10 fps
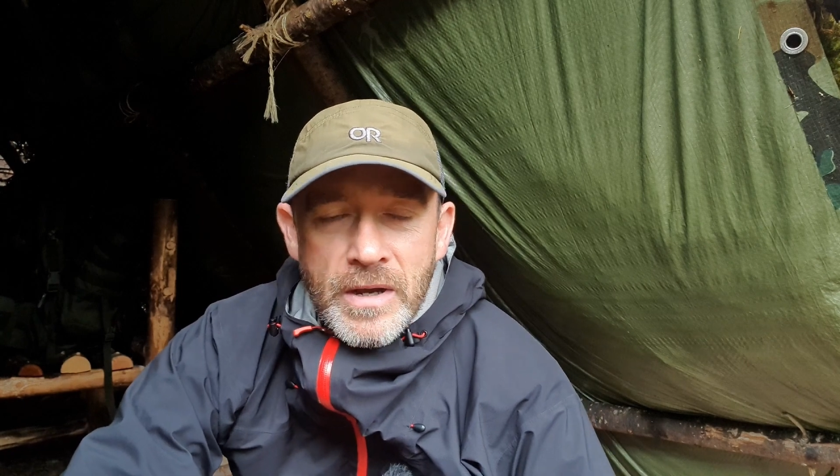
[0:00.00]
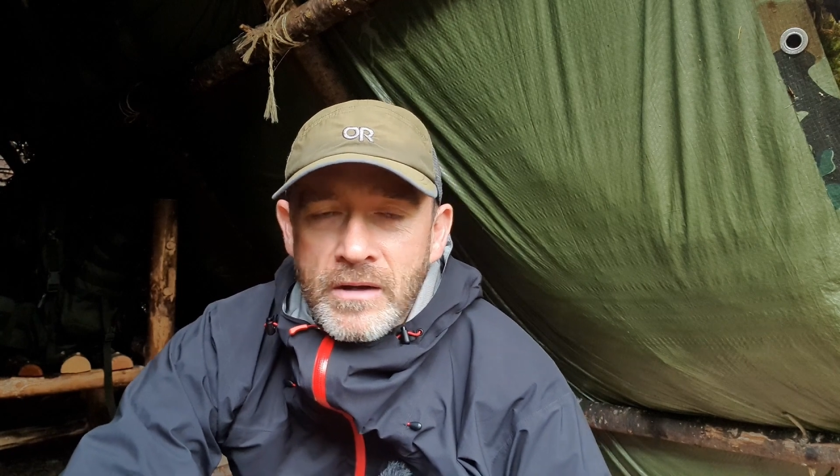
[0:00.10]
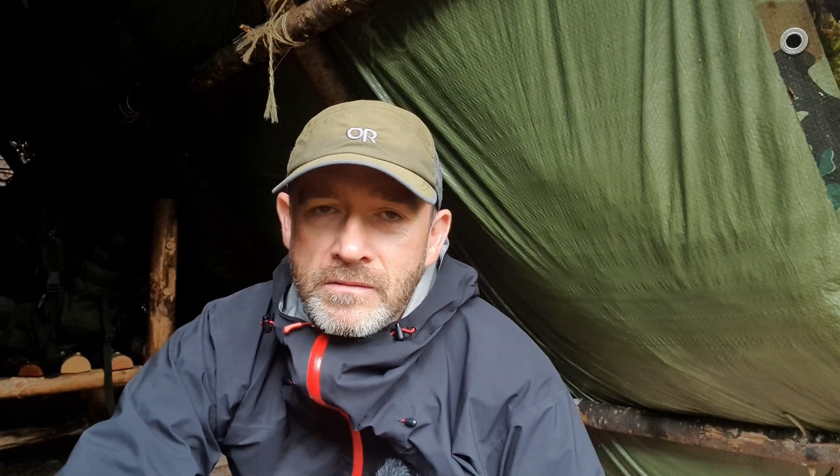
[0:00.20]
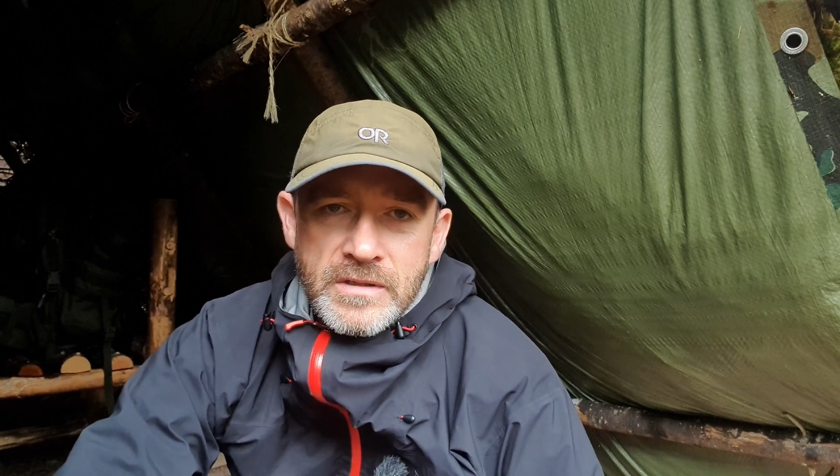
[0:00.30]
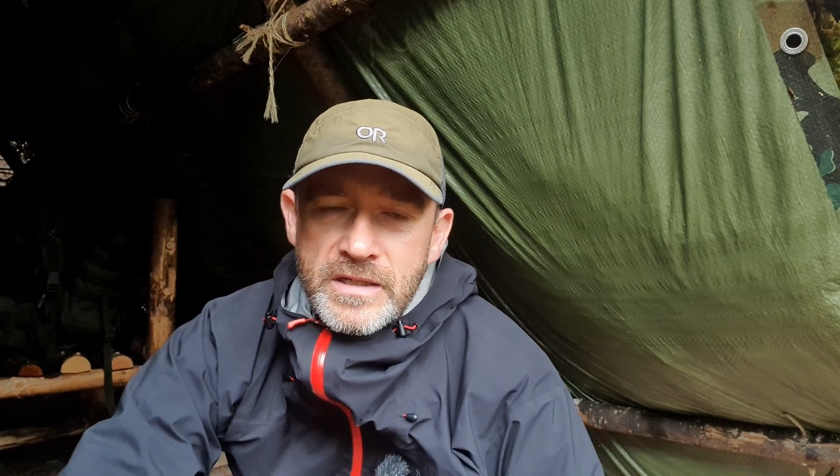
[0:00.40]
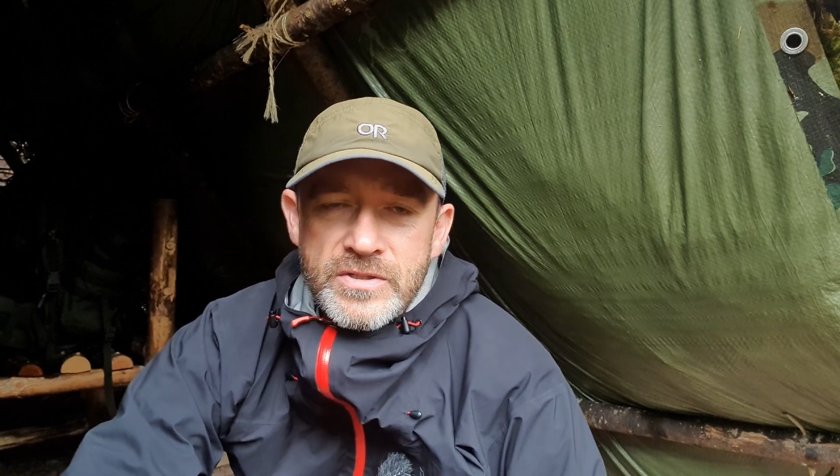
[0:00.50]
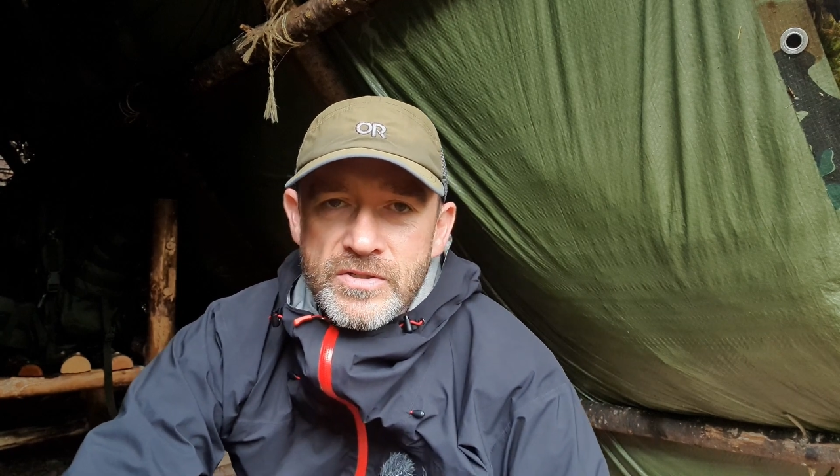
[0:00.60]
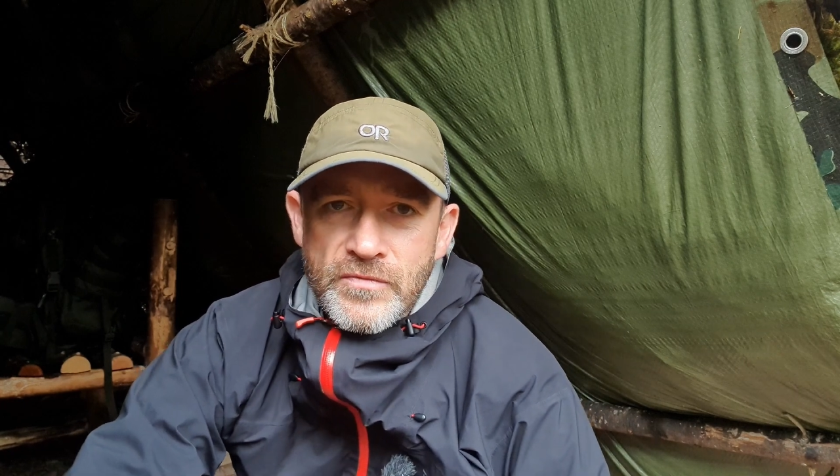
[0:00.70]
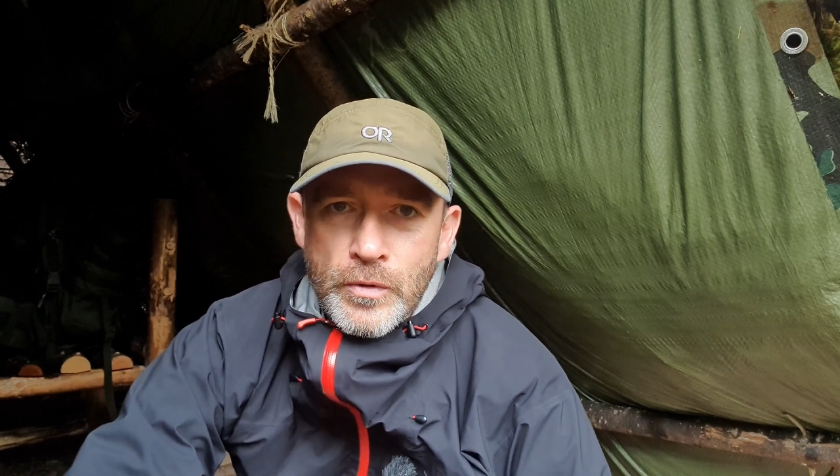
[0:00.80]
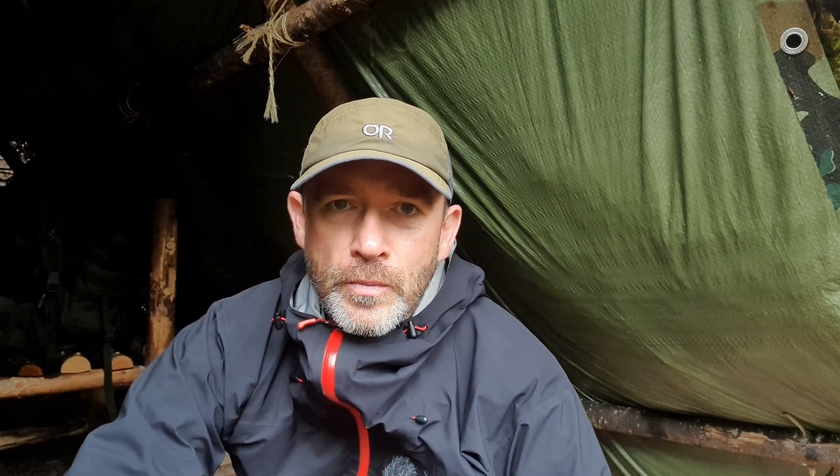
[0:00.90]
well. It's
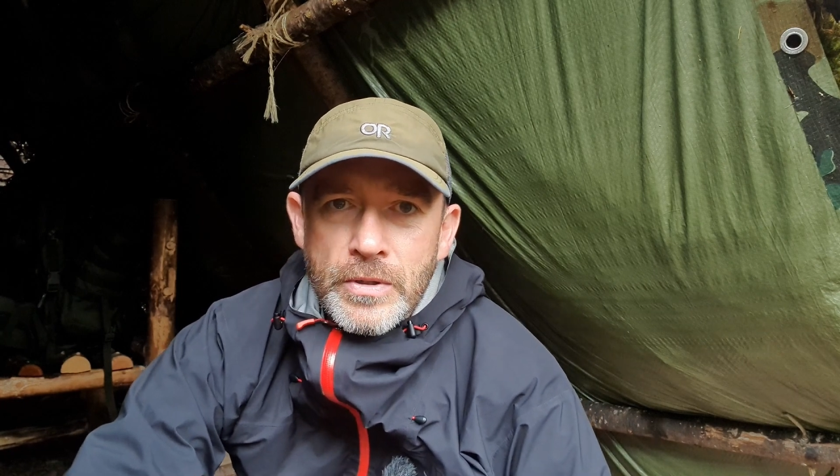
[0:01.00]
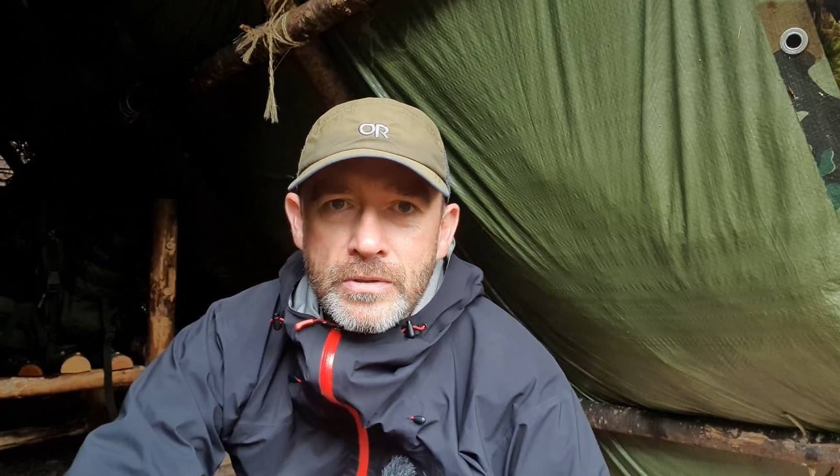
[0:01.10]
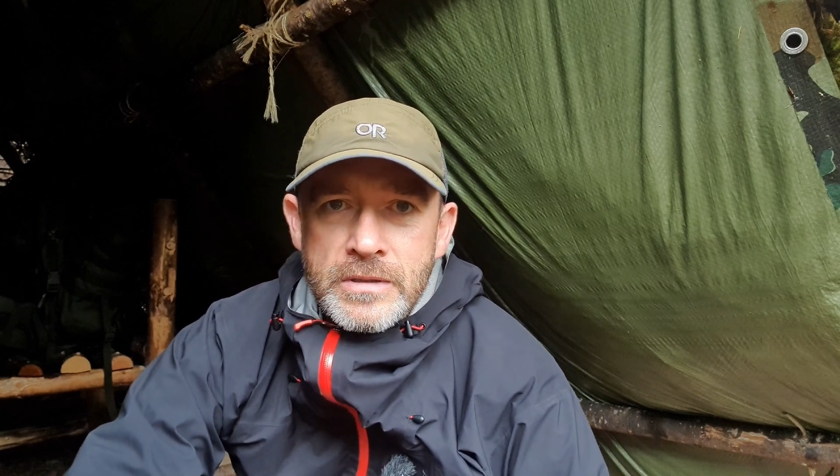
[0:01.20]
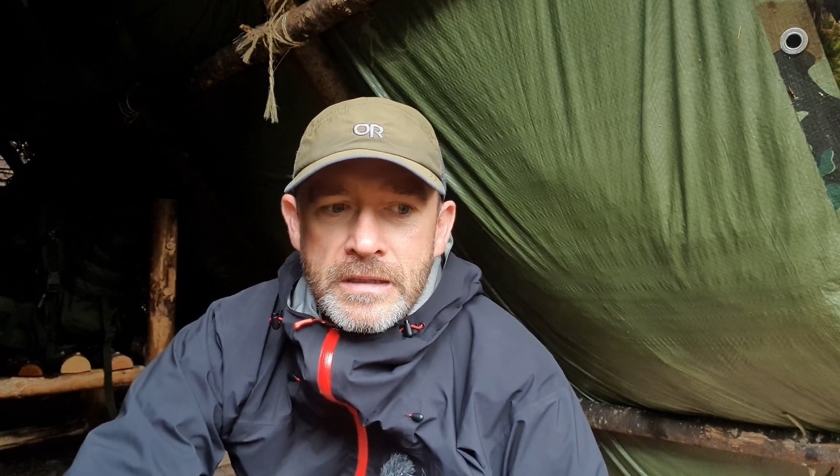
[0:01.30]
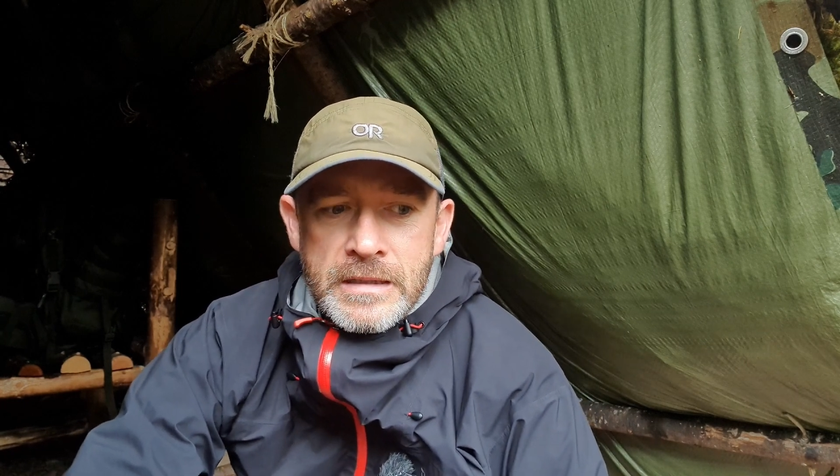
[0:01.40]
just phenomenal.